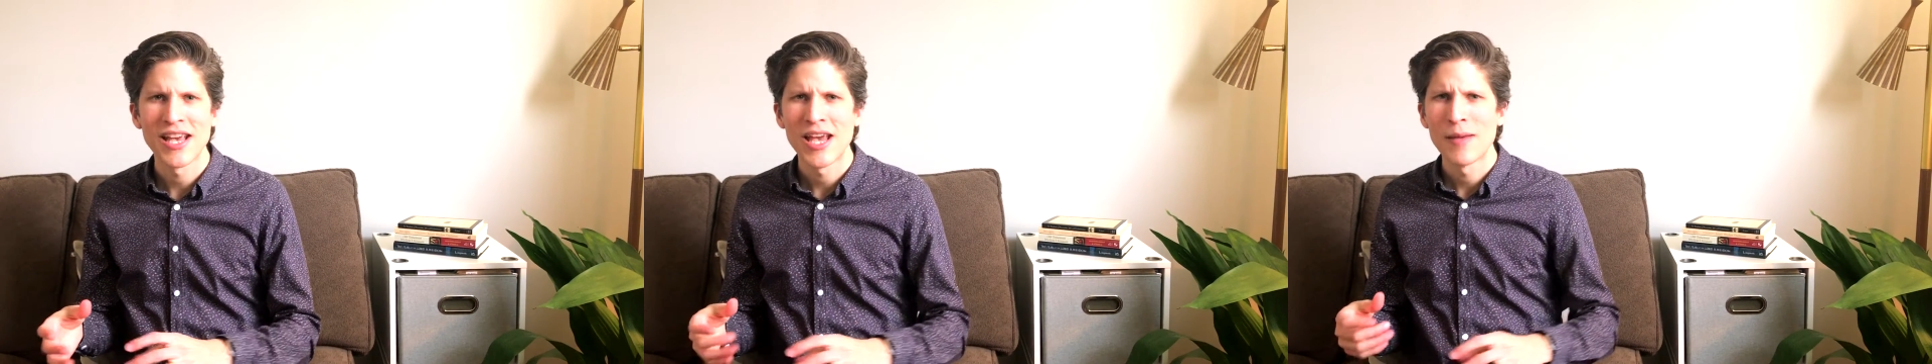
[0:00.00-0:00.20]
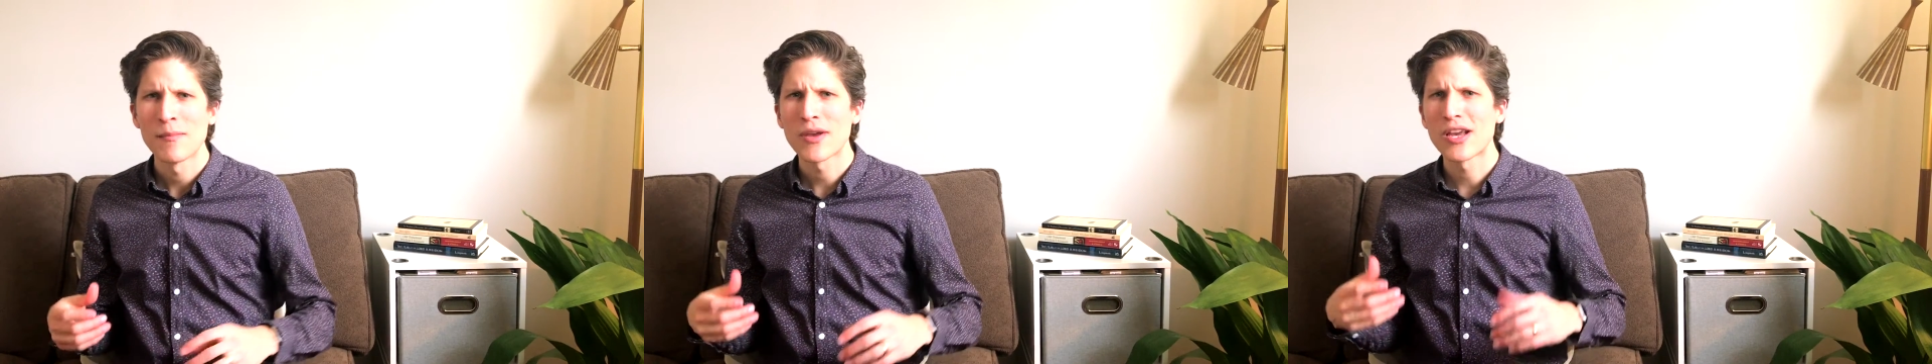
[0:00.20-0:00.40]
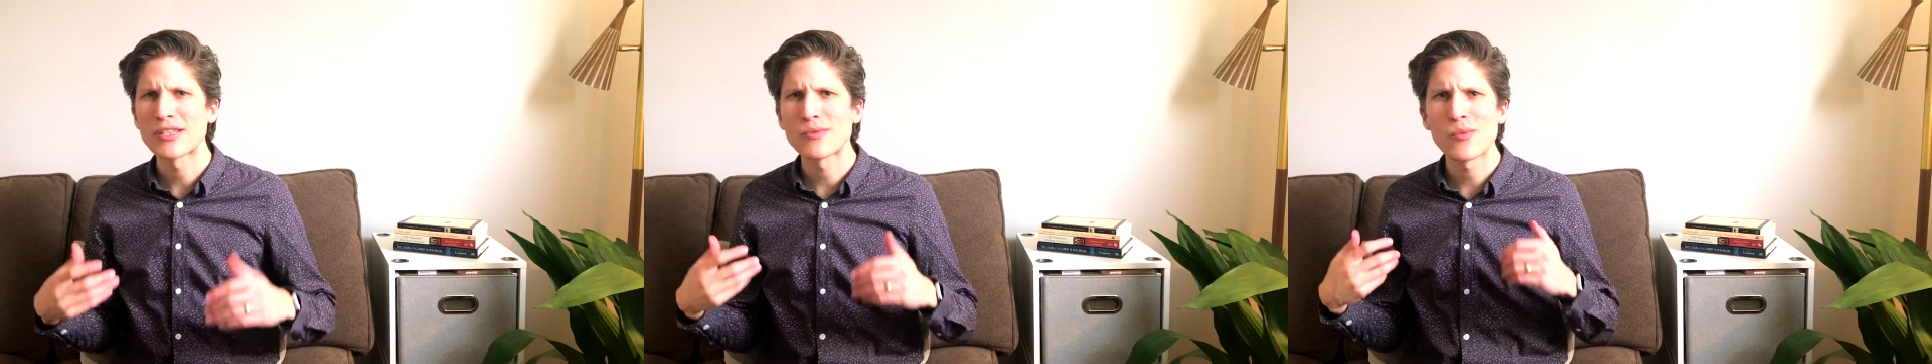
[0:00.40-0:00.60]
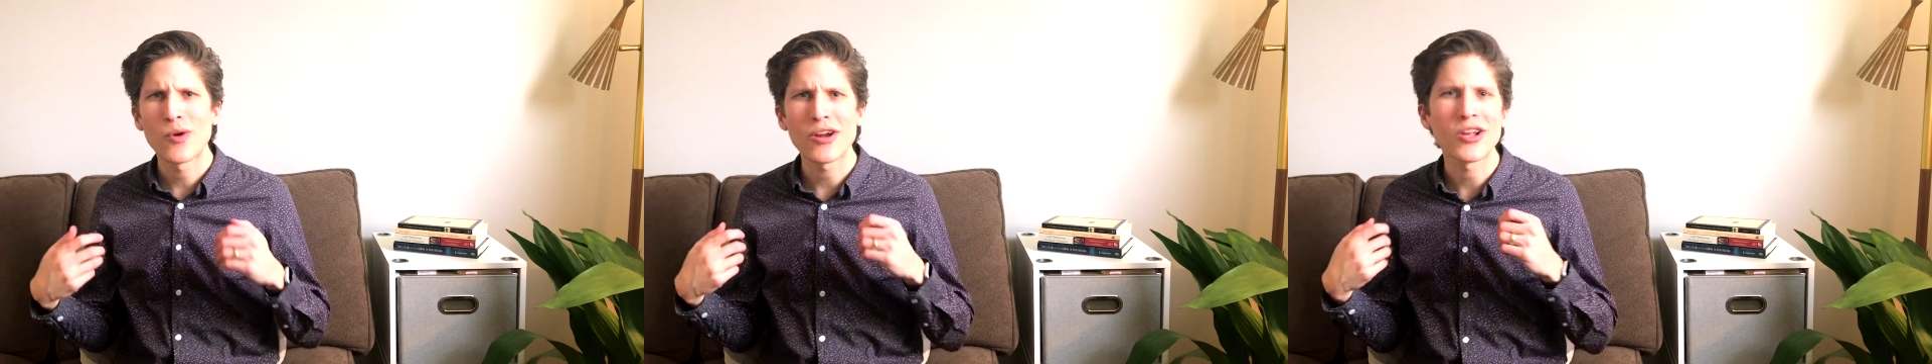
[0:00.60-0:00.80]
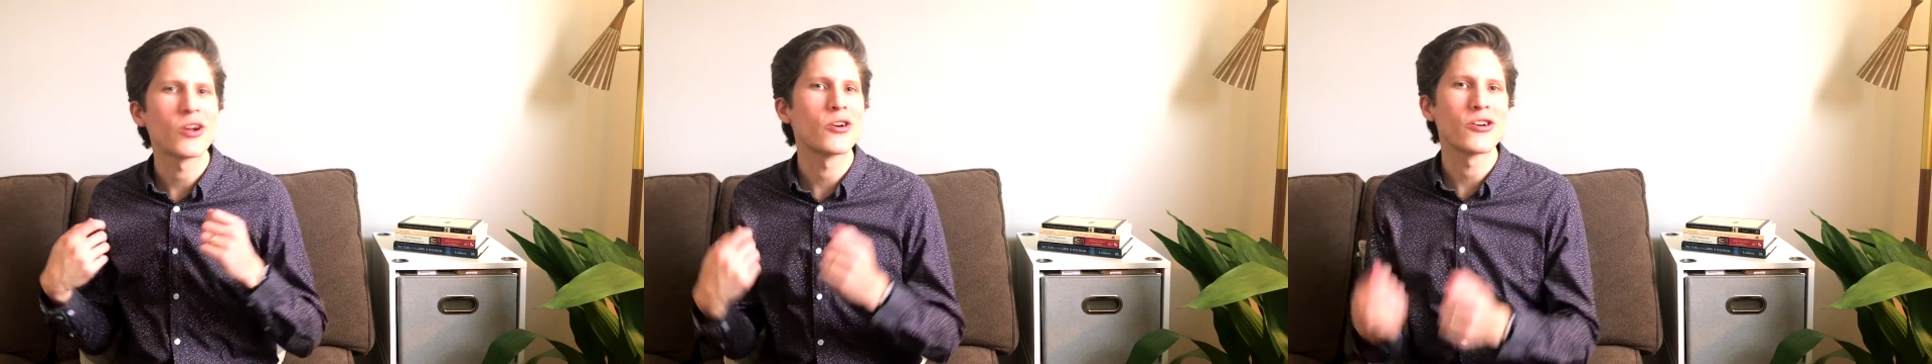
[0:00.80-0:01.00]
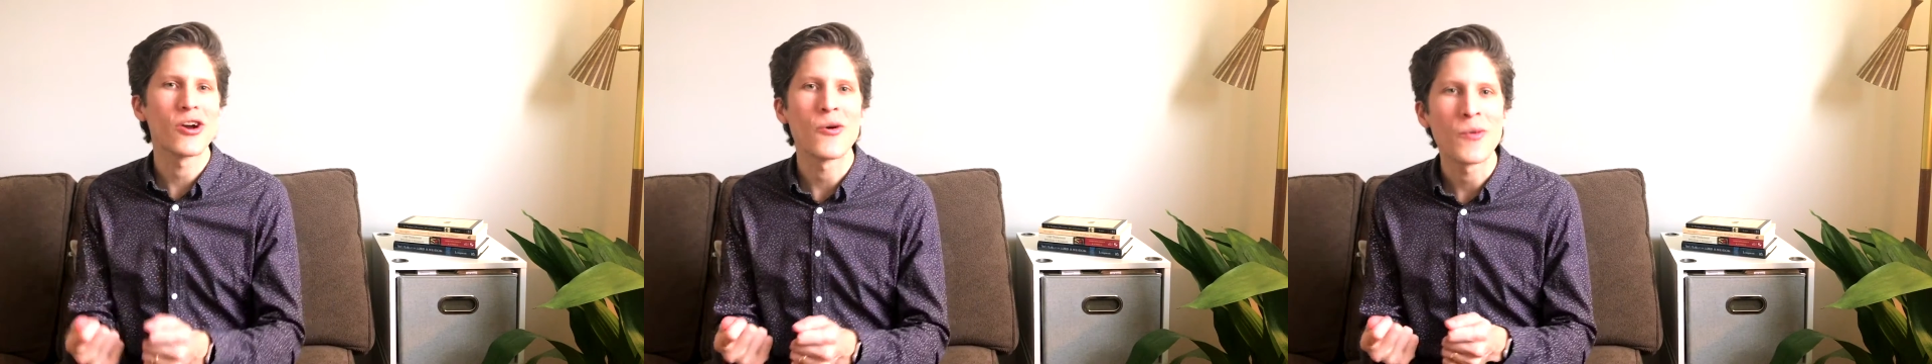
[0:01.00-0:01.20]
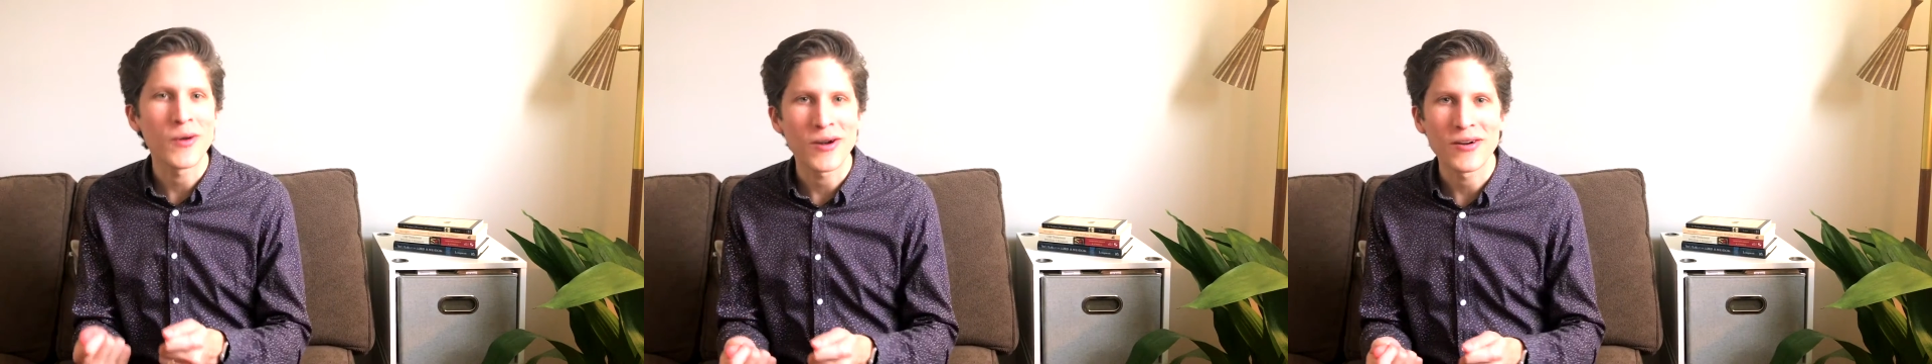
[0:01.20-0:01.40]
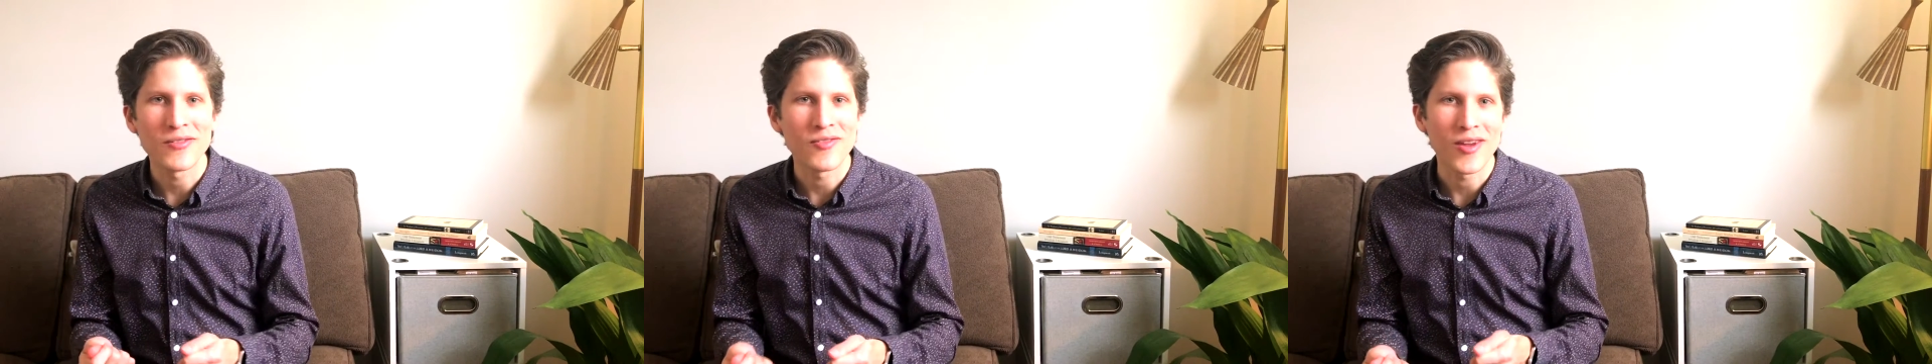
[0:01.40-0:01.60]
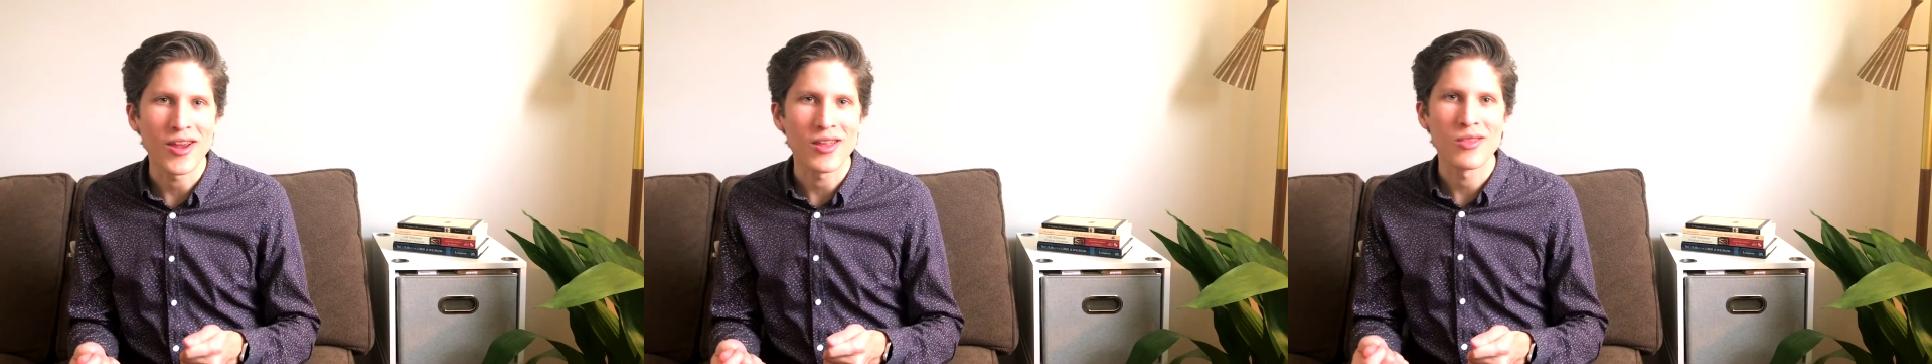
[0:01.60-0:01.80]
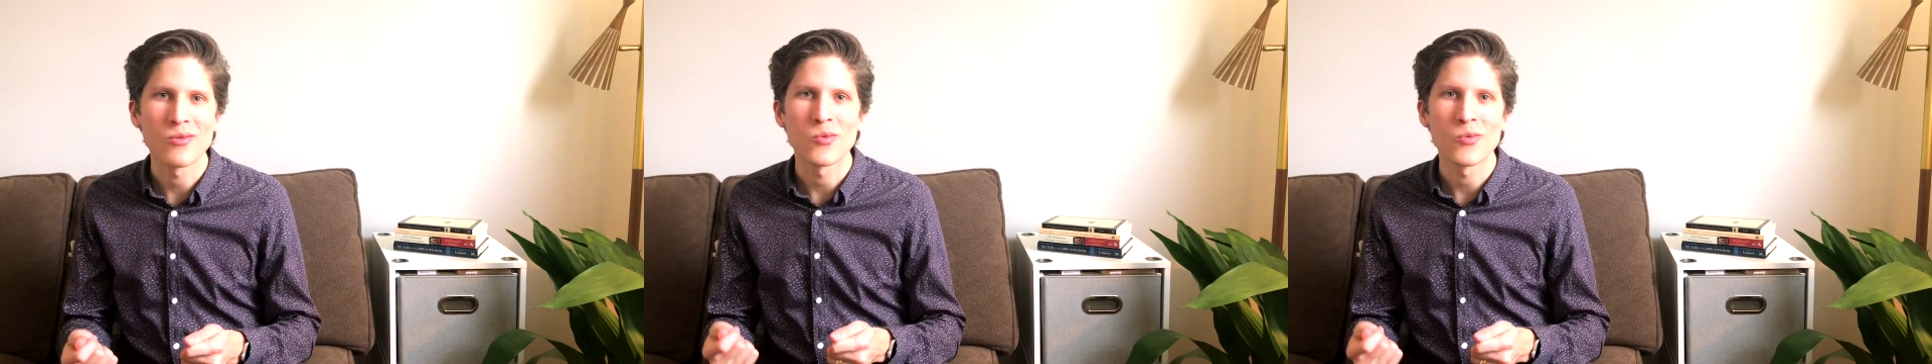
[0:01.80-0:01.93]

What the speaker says: Because we want to grow in our faith.